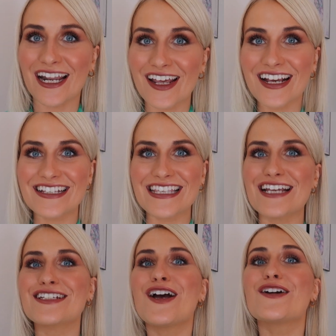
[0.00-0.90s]
And like I
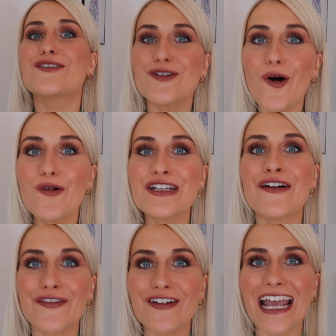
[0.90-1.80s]
said,
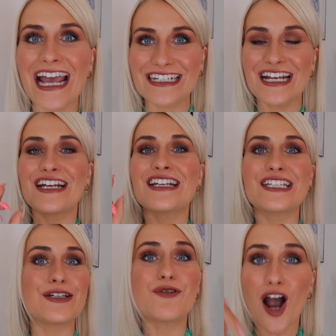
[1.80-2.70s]
don't forget
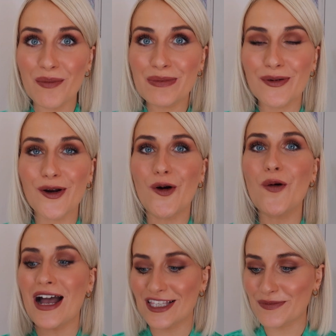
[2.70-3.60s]
to comment
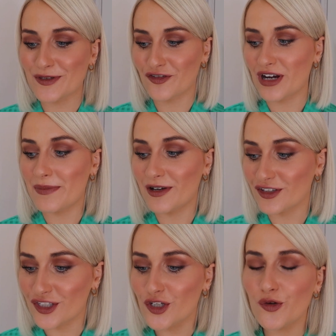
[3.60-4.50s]
below and subscribe,
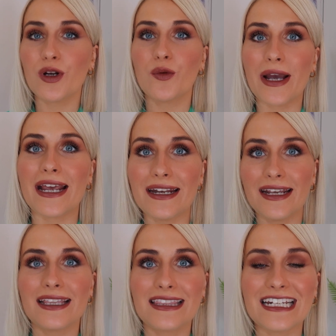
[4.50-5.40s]
because you will
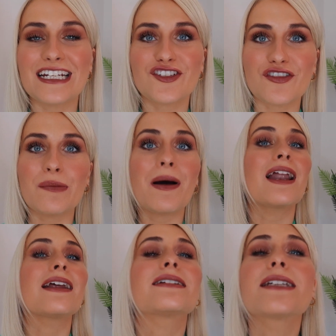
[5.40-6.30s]
win the literal
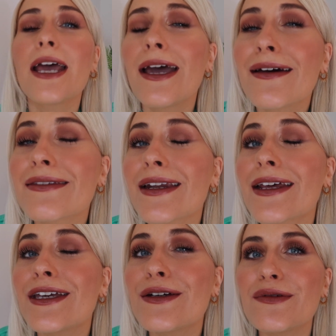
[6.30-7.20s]
palette that I
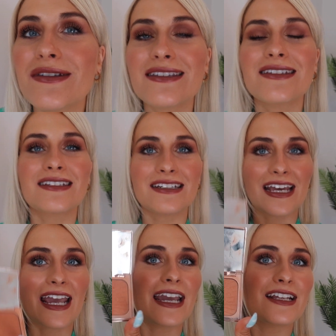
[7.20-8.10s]
used
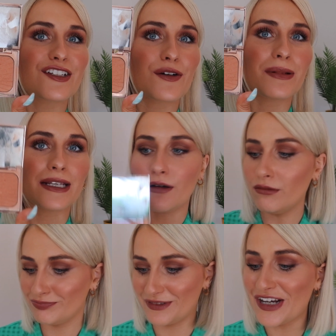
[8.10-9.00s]
today to complete.
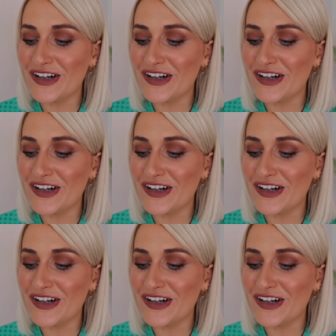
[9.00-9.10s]
Oh,